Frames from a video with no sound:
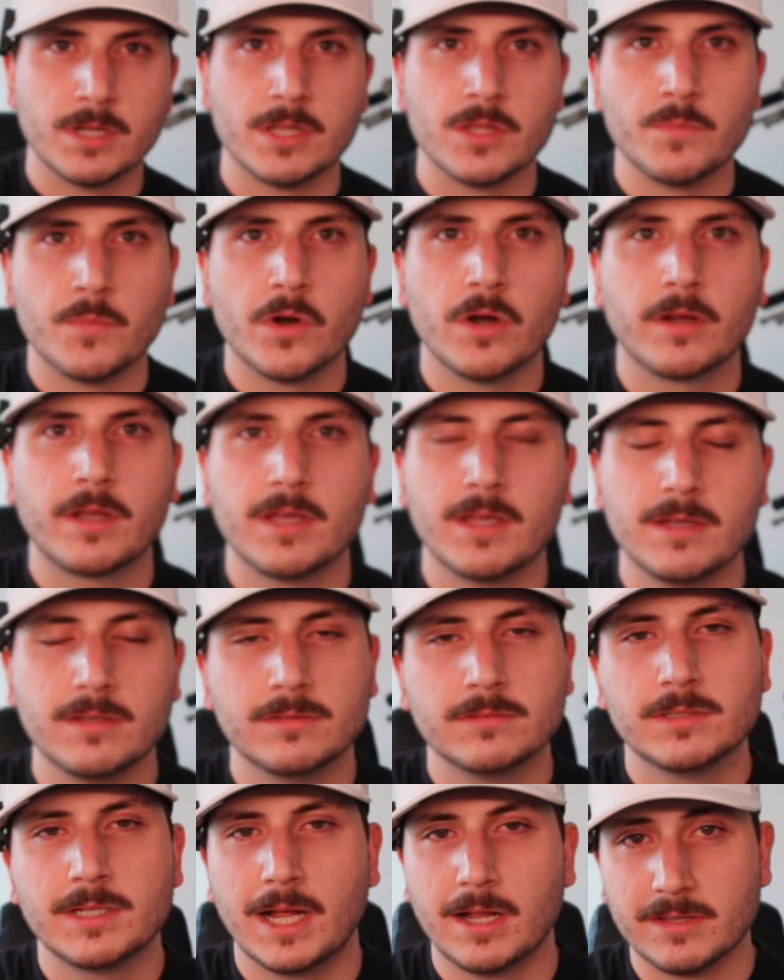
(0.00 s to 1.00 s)
on the market
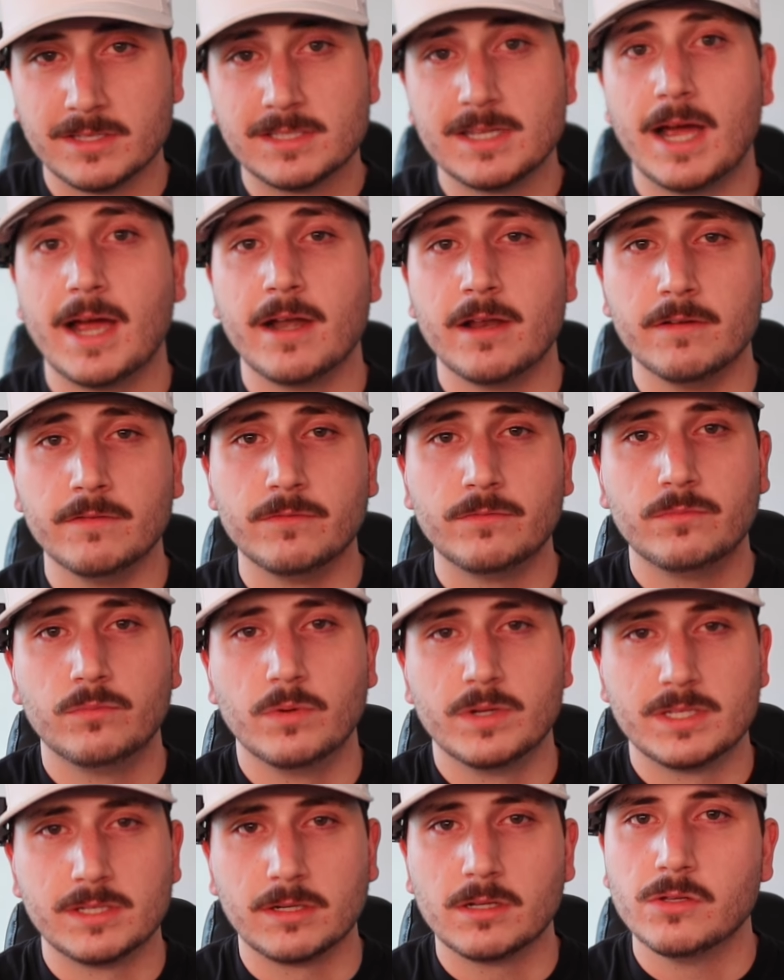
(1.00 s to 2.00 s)
outside of
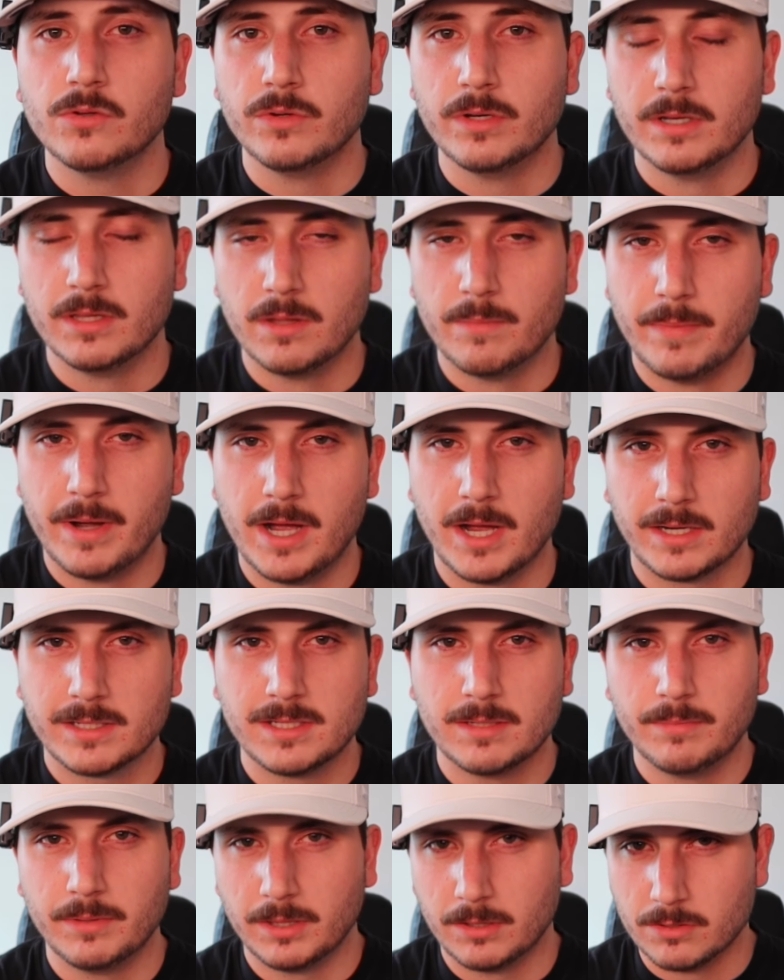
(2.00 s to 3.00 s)
what's included in the
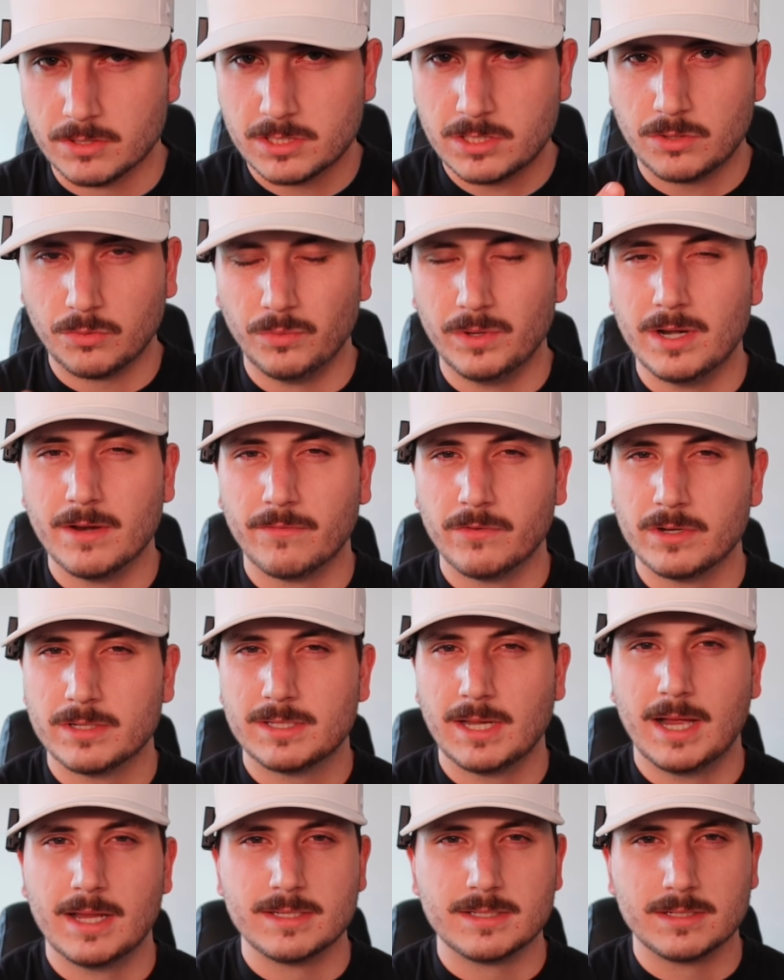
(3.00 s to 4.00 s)
box. I think there's 3 different
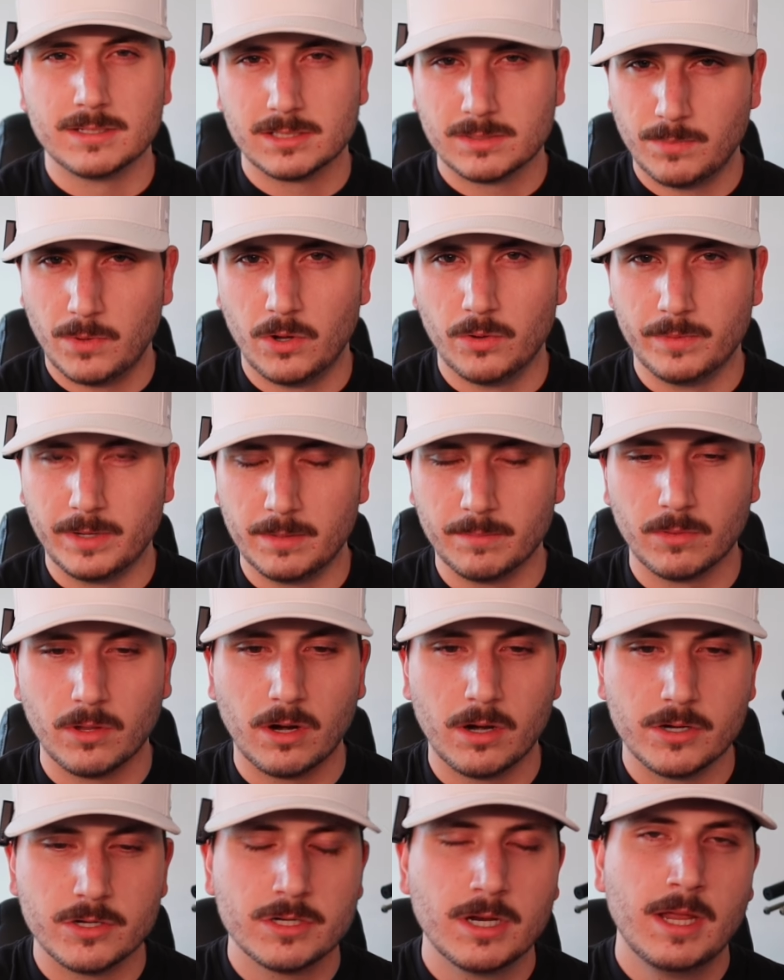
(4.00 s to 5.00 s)
sizes: small, medium,
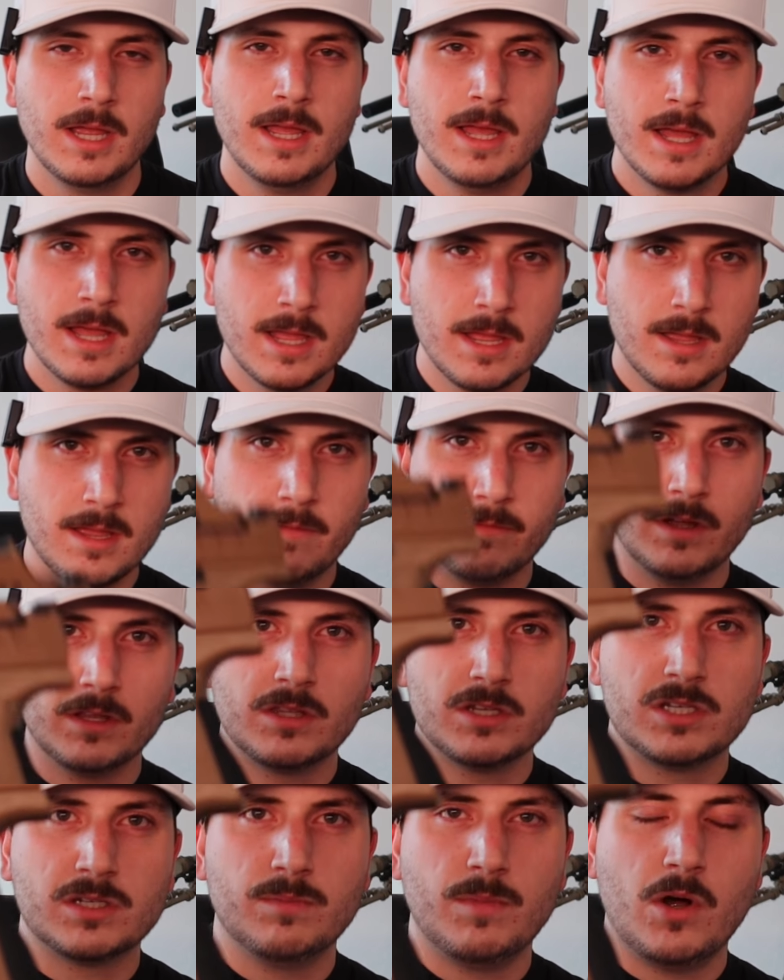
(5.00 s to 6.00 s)
large. I've got
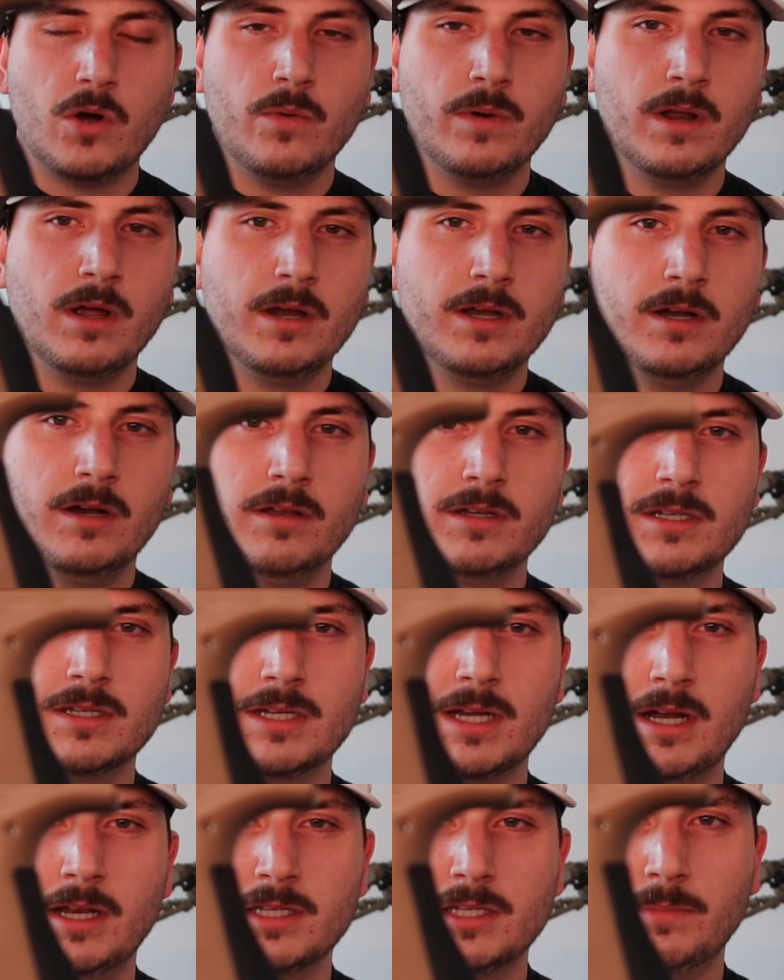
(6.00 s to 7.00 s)
the small one on here. This
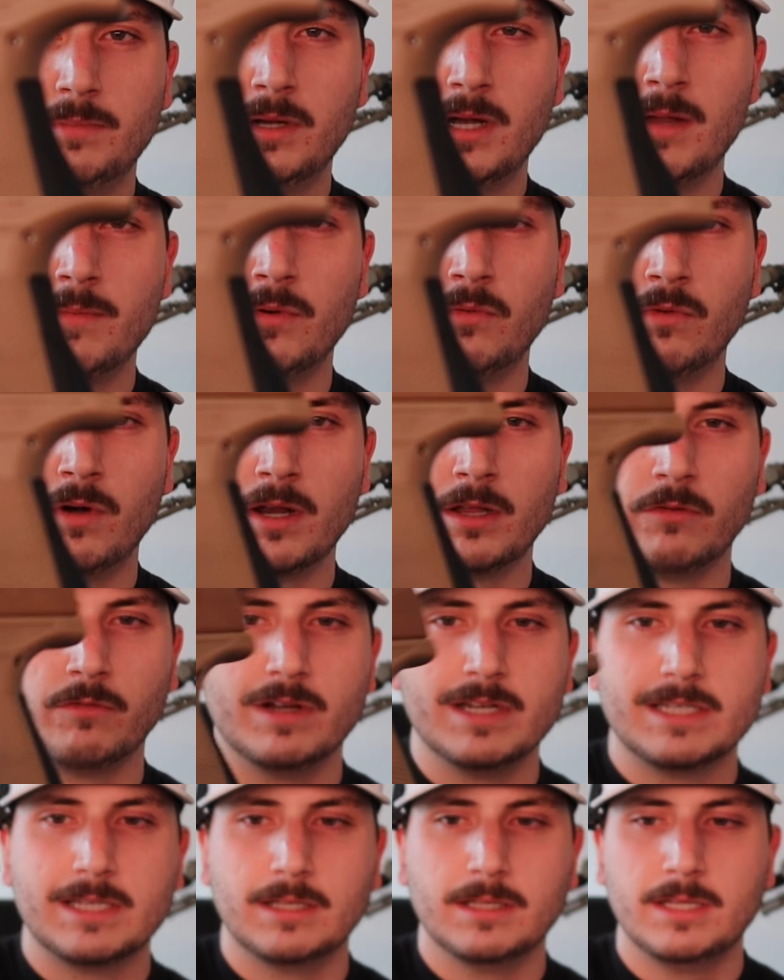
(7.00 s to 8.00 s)
is kind of something I've been running
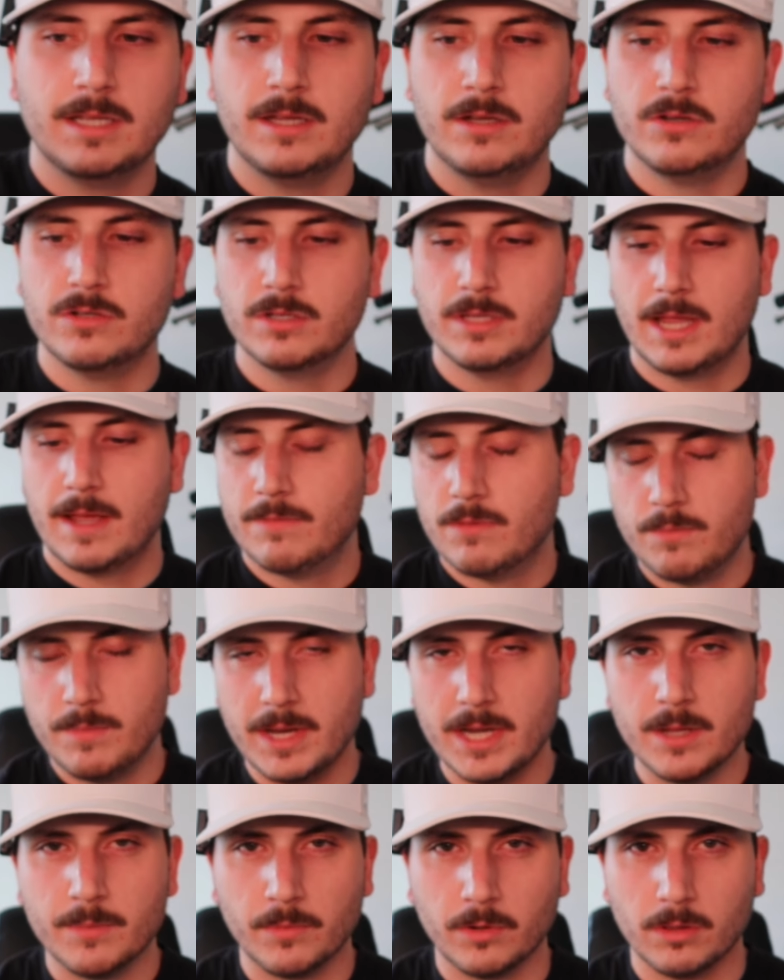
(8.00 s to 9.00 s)
recently. I usually have the
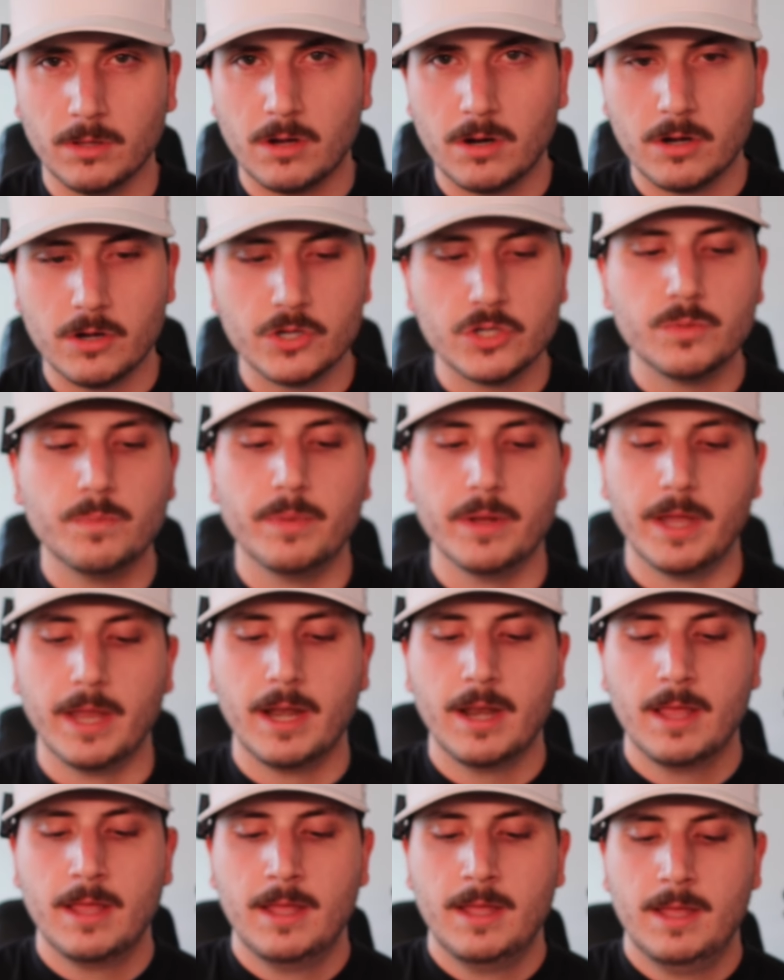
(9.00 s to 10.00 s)
medium or large,
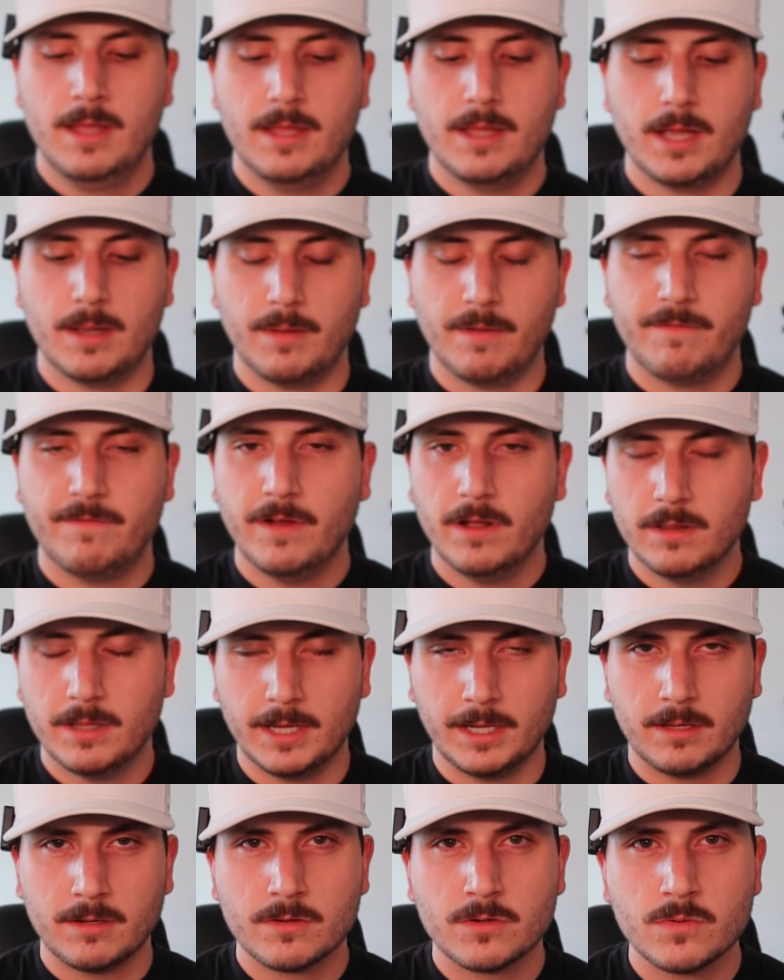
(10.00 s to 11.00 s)
but I felt
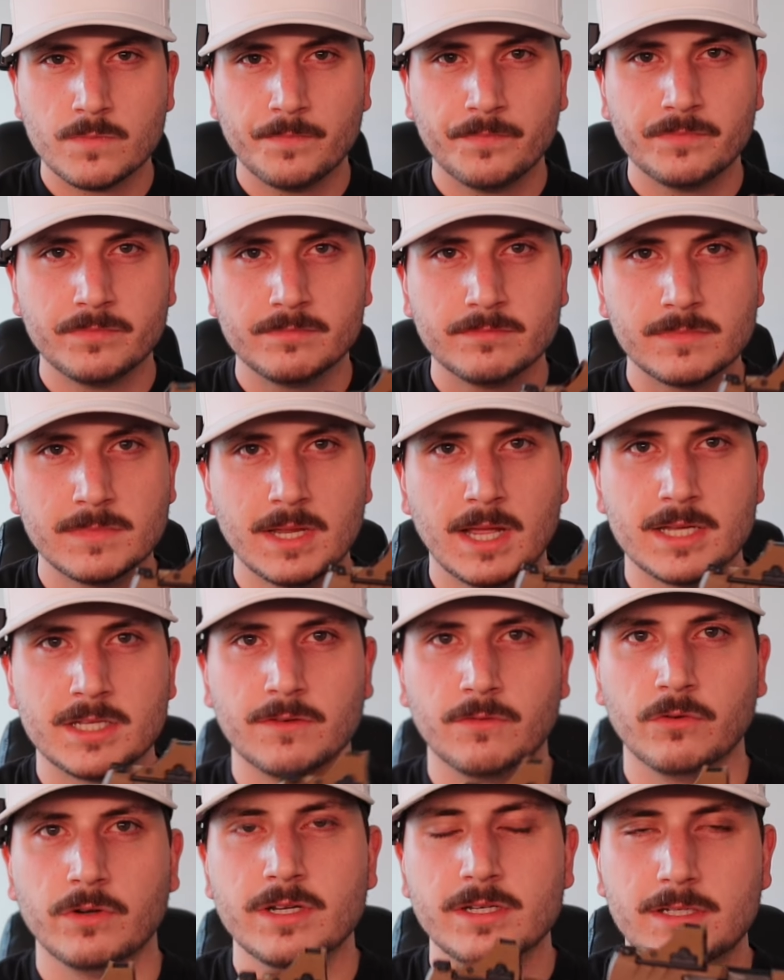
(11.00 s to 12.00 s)
like as
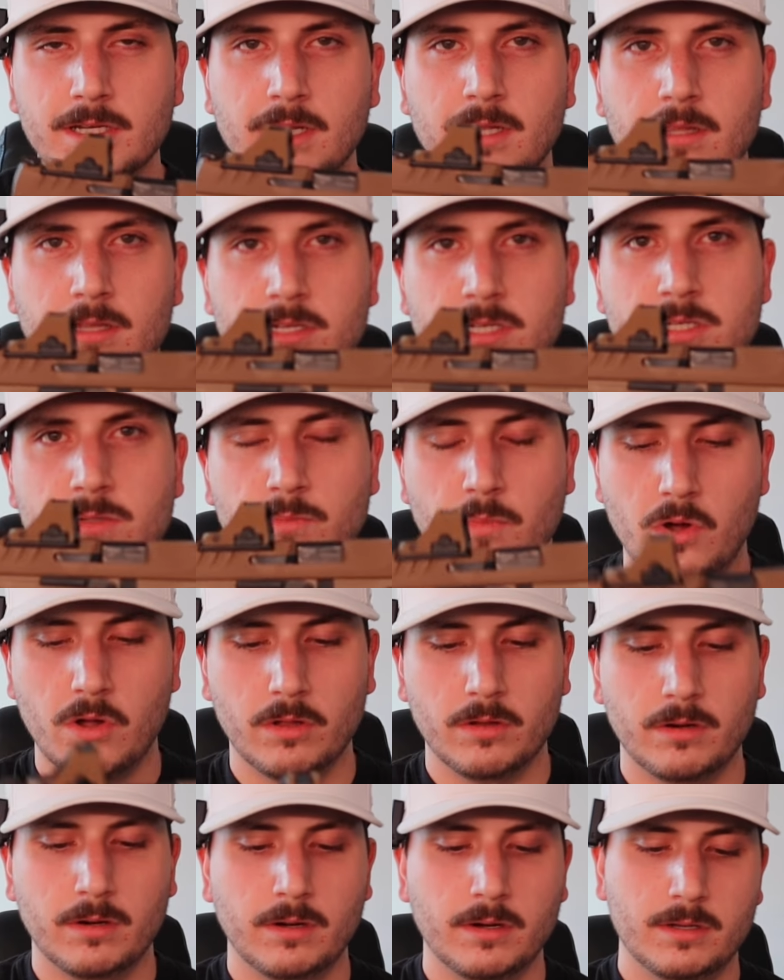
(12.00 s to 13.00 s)
of recent, the
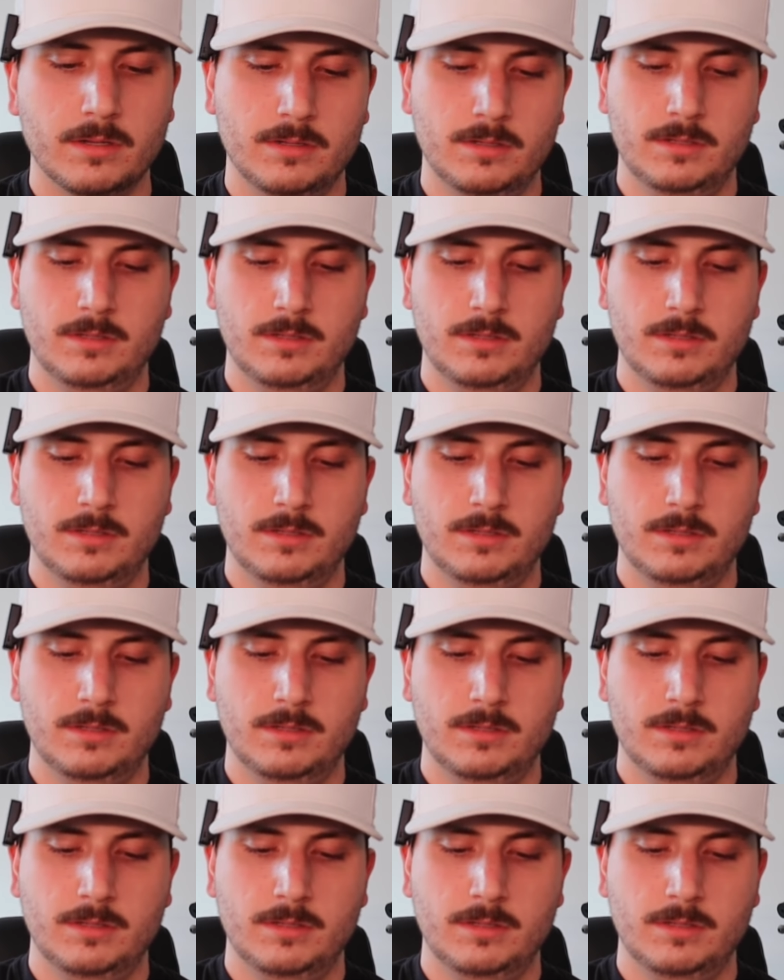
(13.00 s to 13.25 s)
smaller